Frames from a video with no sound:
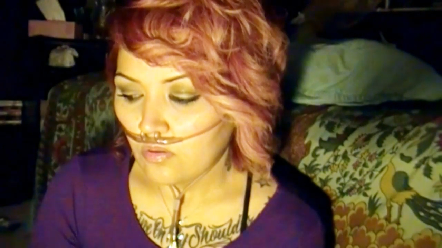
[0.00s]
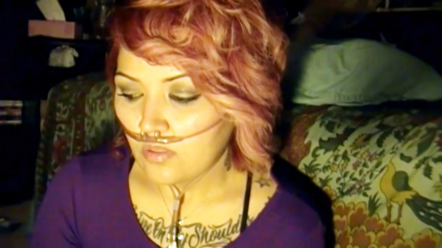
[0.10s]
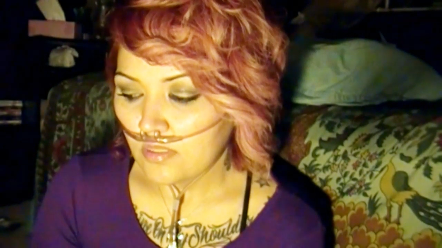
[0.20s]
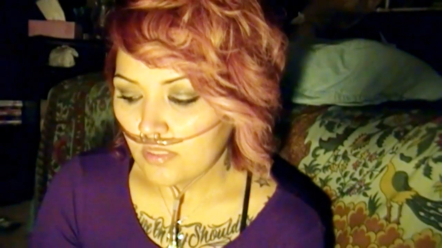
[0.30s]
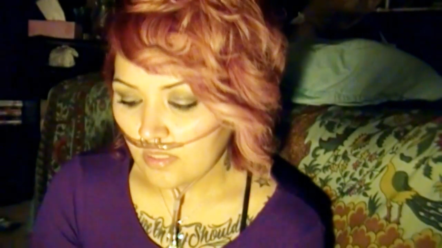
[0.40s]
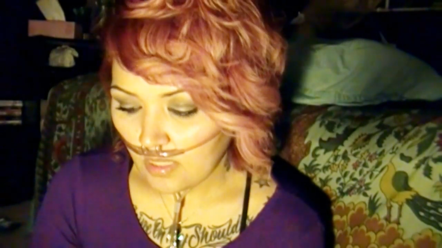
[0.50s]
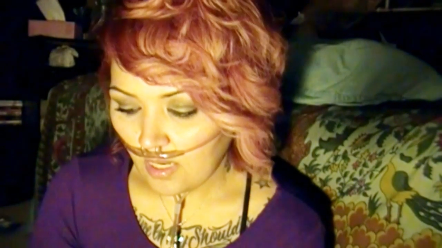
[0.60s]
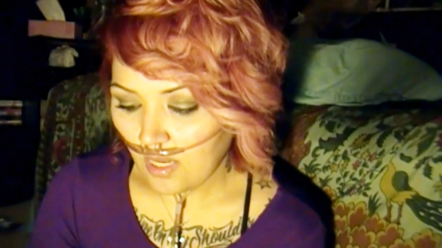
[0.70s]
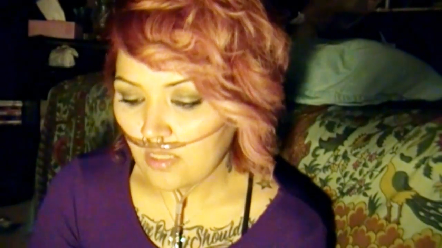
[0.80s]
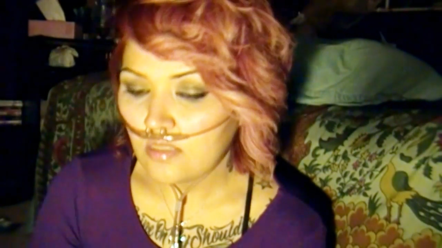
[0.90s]
So they said
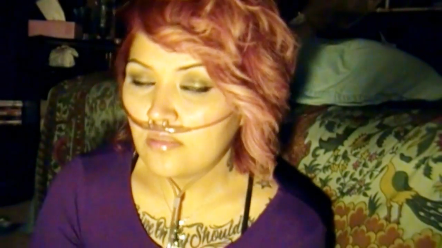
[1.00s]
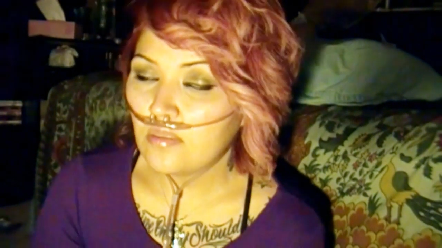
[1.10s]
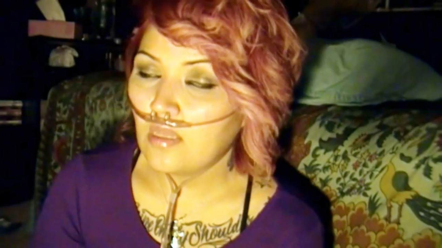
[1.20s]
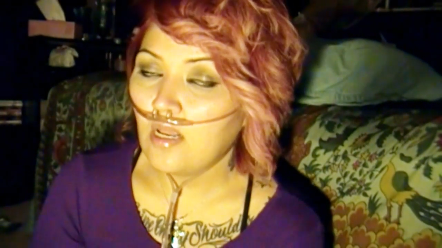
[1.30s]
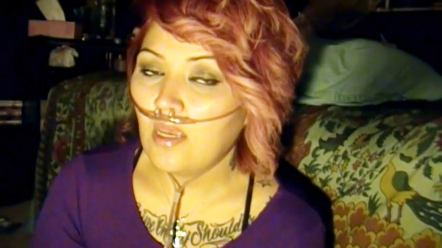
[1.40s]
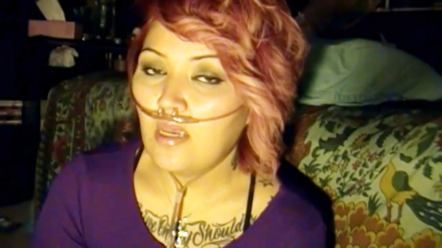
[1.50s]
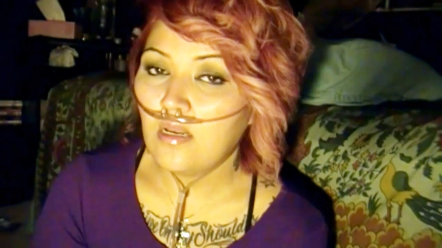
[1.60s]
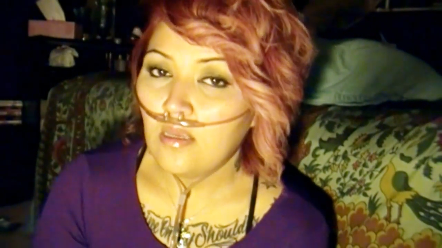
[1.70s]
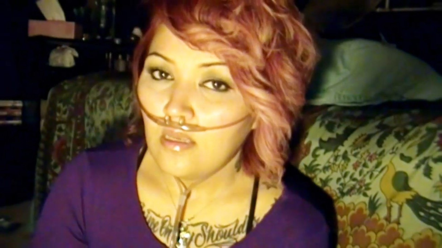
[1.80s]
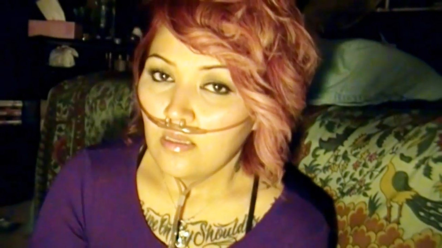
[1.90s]
that I had this and that I
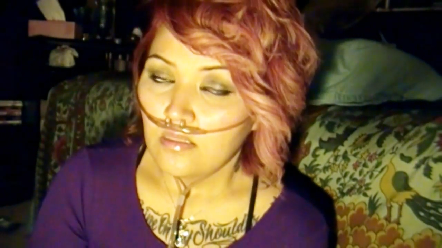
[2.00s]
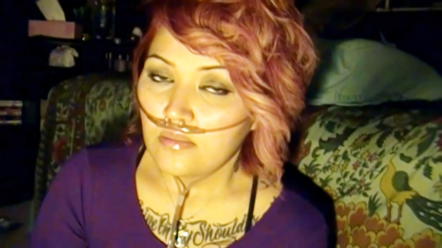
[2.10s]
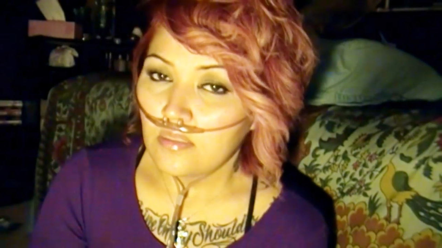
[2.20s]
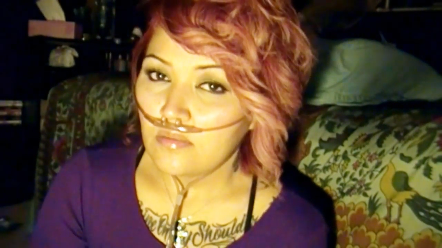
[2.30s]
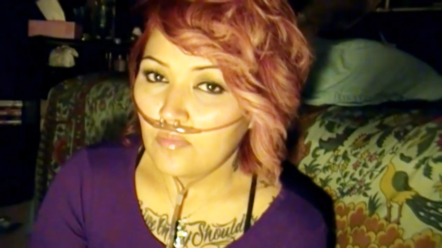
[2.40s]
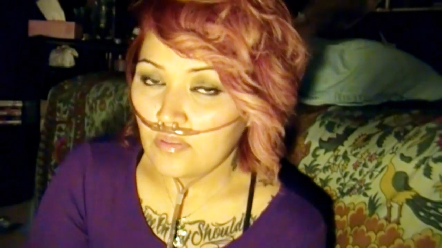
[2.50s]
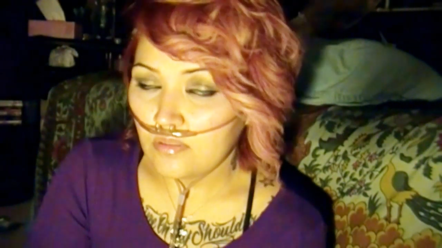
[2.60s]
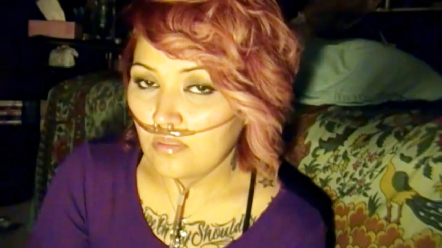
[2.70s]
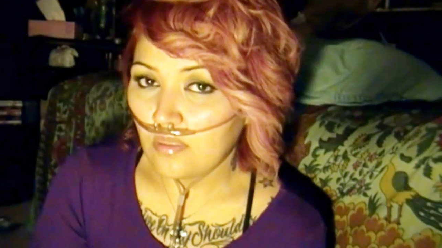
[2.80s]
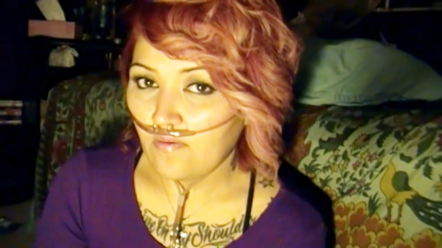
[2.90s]
had 6
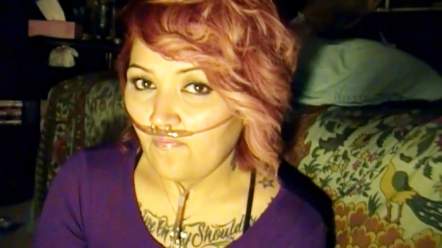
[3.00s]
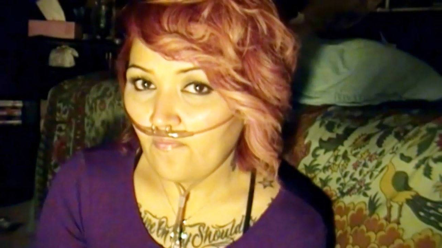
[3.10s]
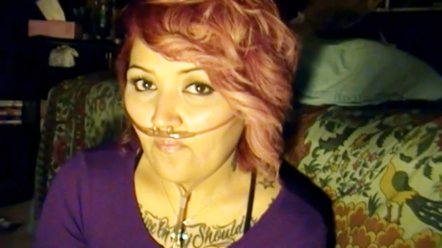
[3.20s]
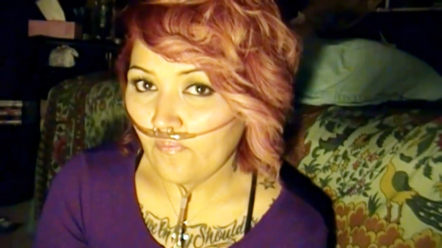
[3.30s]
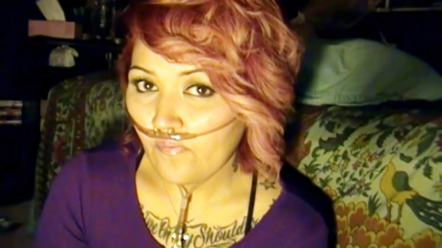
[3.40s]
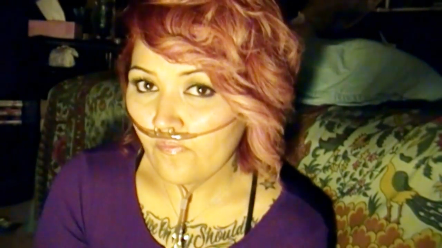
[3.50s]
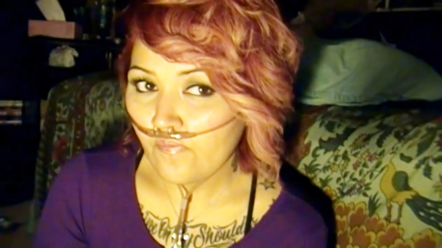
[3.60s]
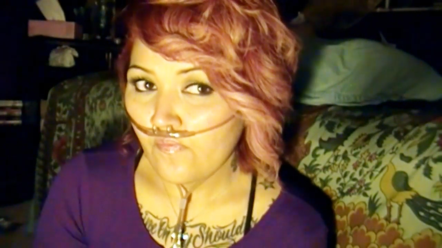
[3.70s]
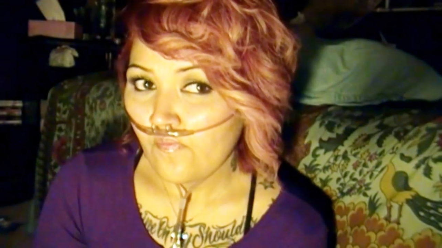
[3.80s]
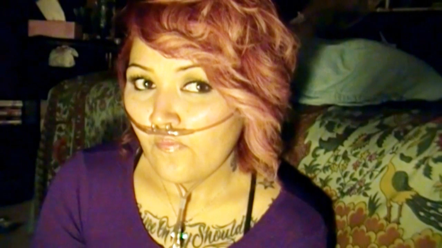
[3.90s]
months to live.
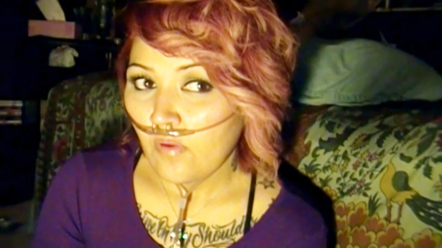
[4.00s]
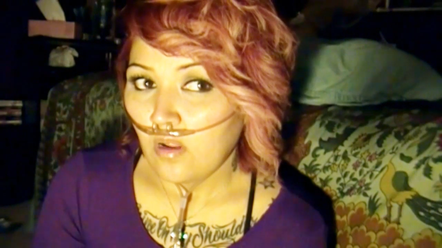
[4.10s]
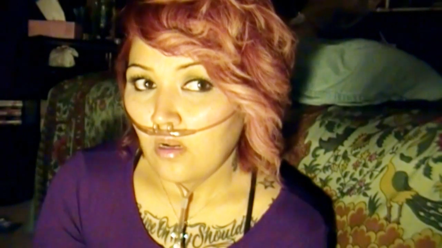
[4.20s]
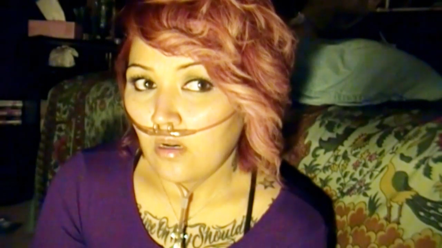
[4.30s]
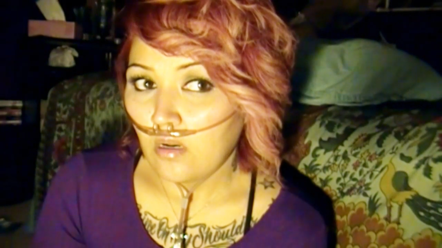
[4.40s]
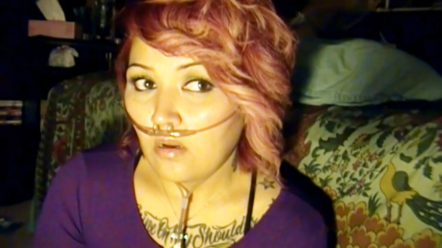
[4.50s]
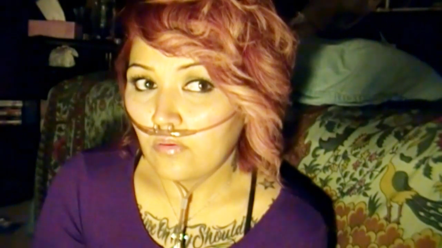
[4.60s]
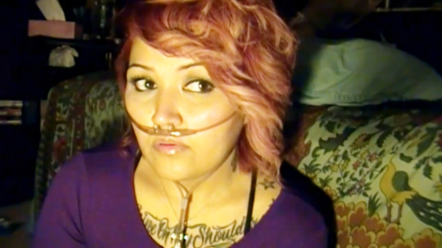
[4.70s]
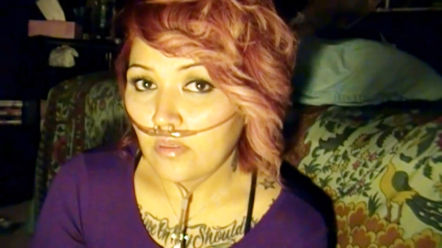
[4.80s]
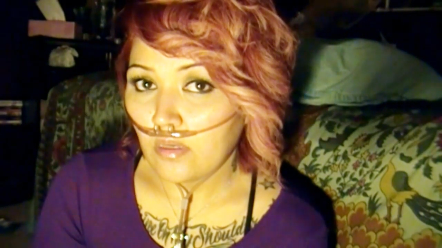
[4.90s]

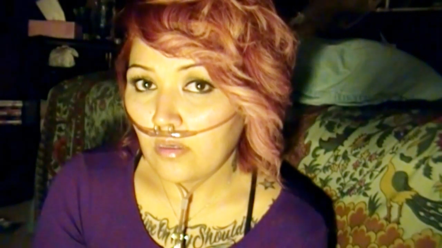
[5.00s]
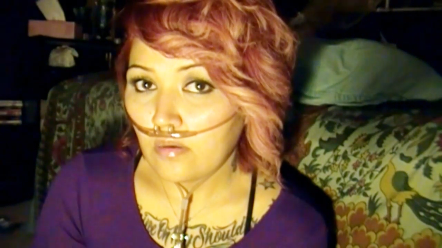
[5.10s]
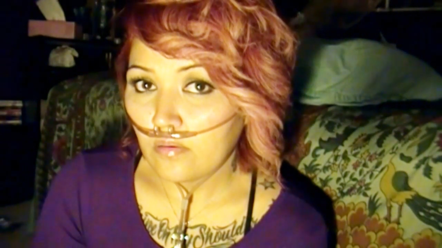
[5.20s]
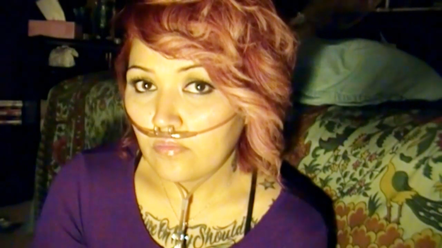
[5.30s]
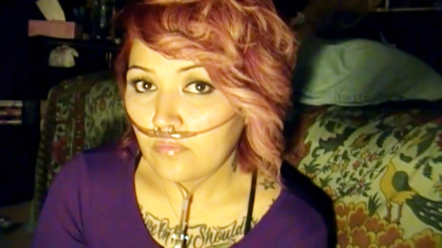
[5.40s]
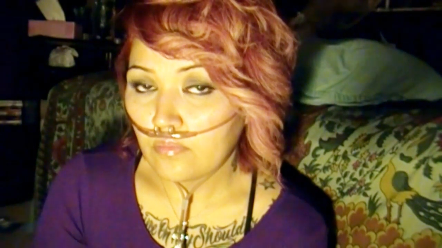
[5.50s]
And I was like,